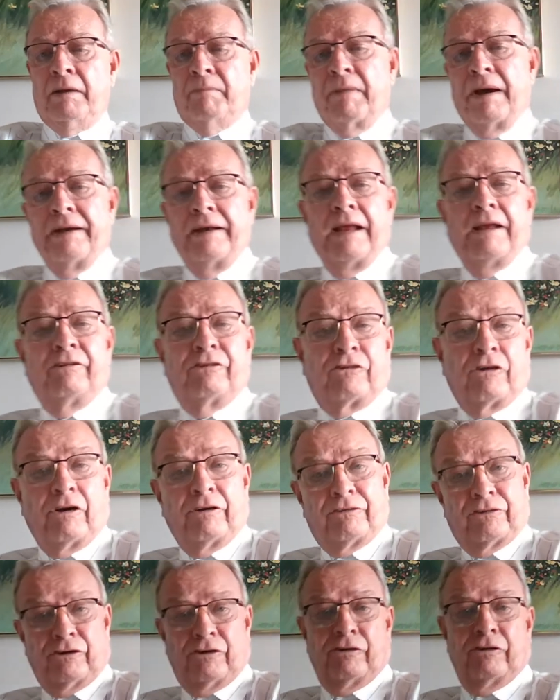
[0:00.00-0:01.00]
My day
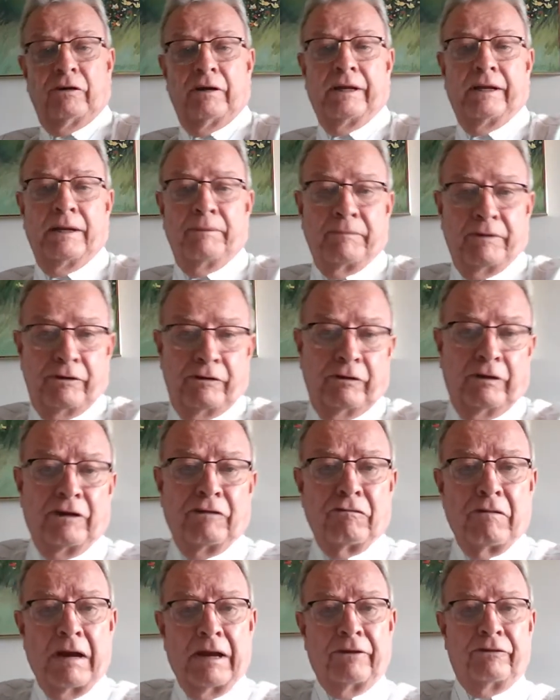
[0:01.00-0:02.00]
starts early. I'm an
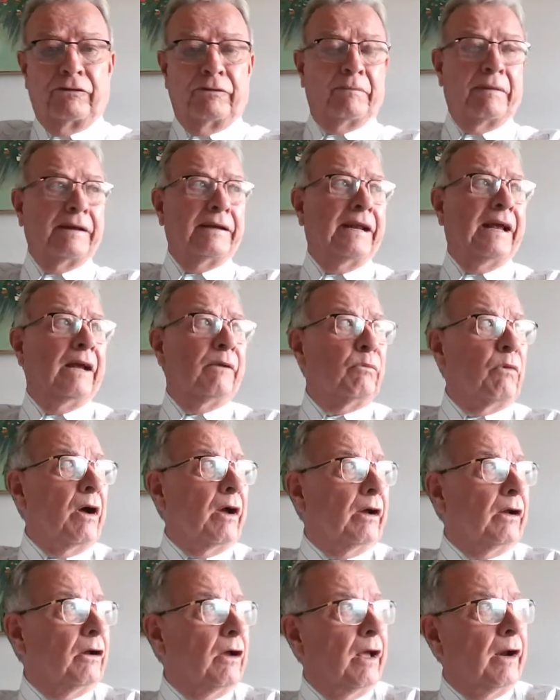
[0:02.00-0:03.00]
early riser. My dad
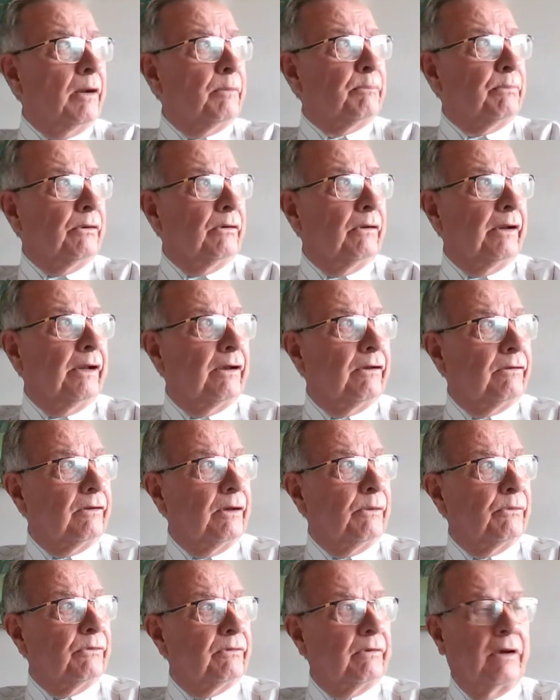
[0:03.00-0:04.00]
got up early because
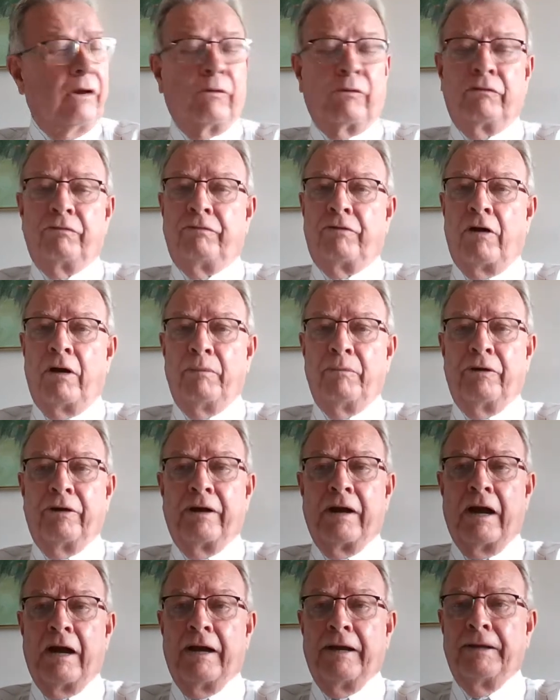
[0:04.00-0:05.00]
he was a farmer
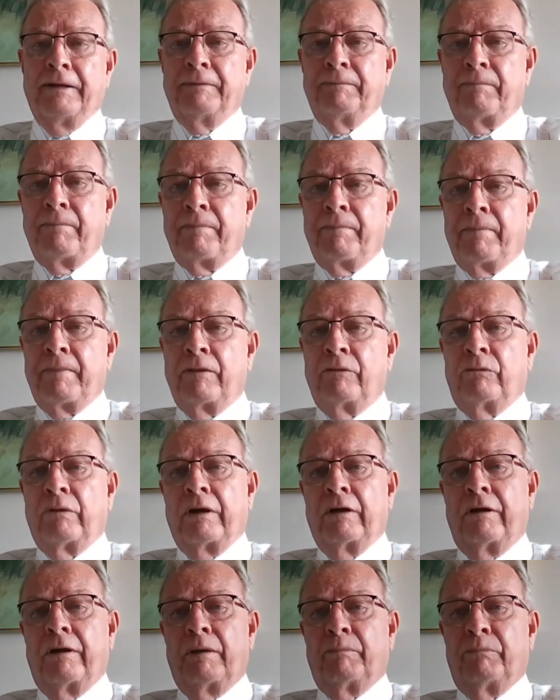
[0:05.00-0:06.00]
guy. So
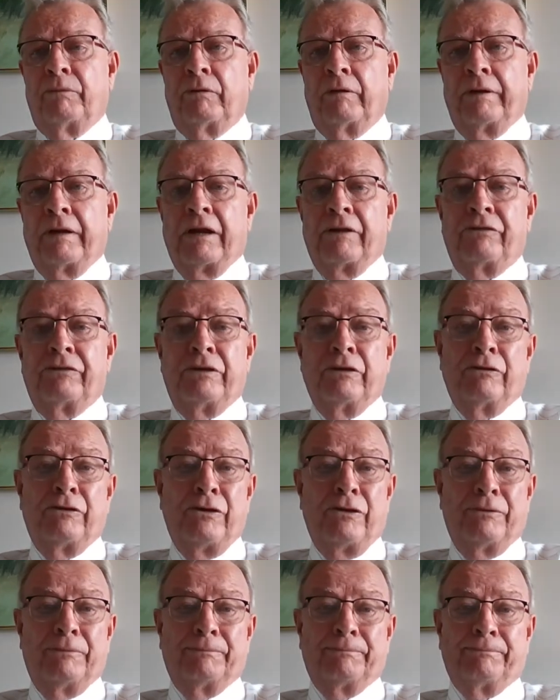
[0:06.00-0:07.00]
I got up early, and I still
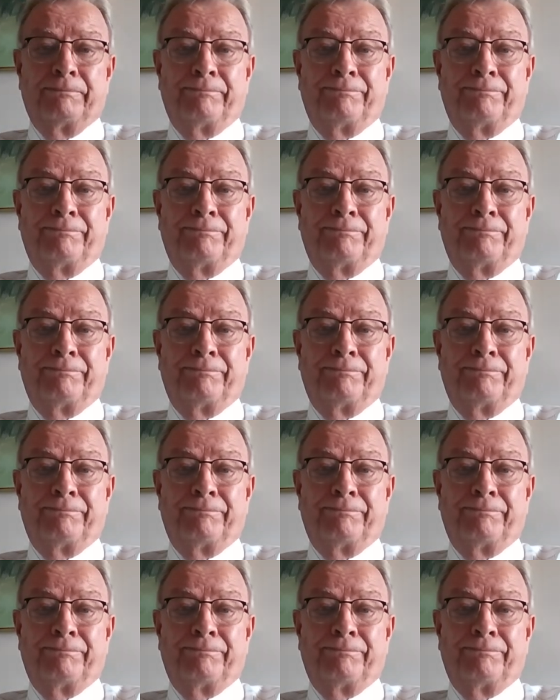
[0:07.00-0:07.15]
do.